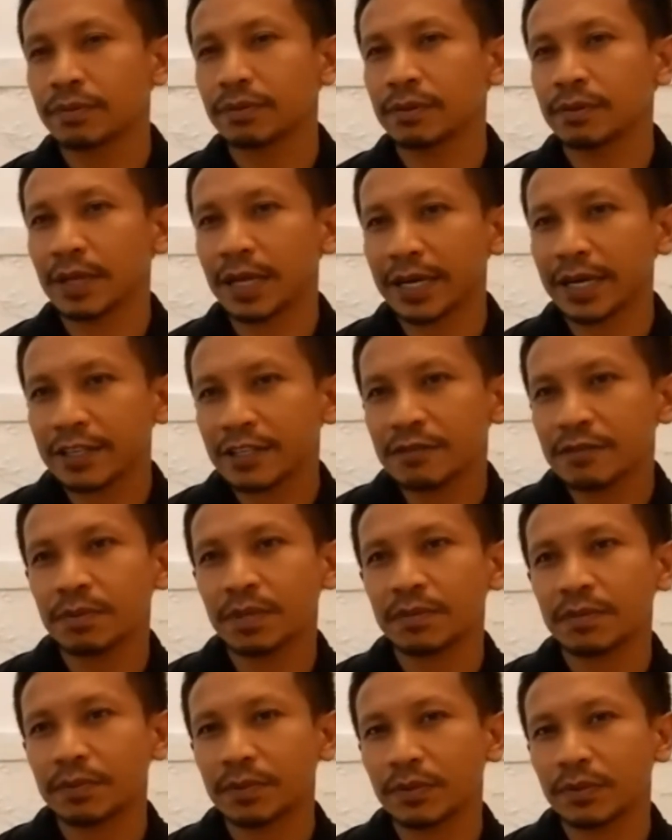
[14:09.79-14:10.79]

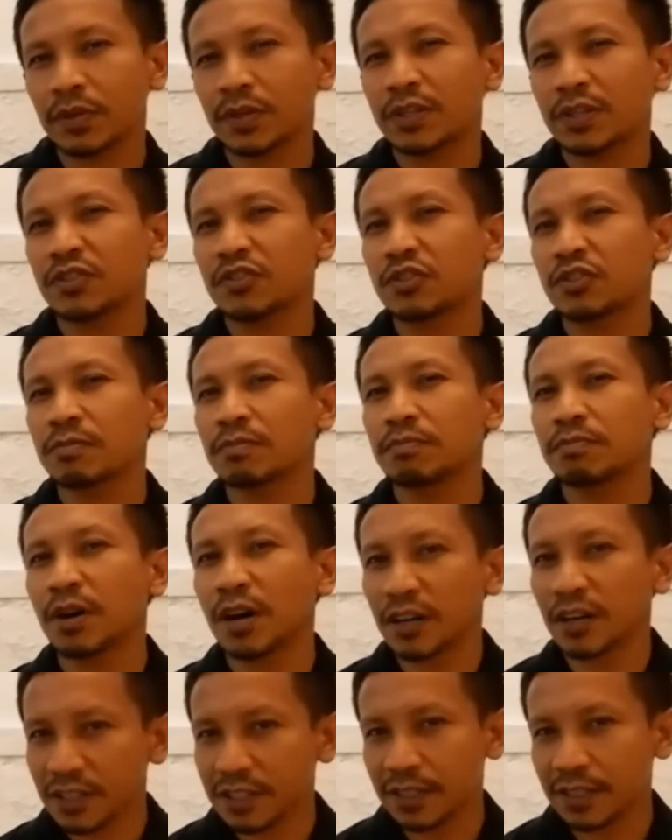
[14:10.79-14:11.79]
place people into
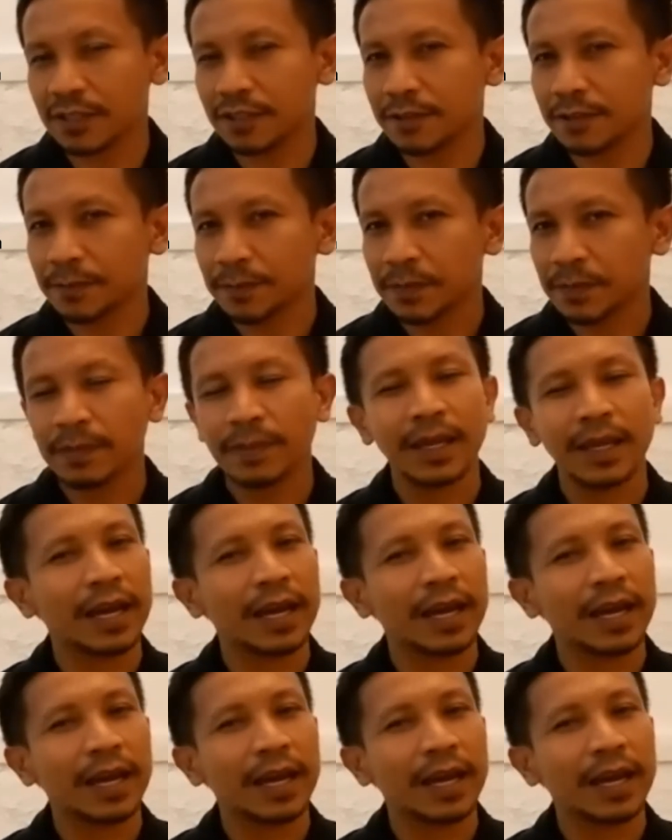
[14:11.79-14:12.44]
boxes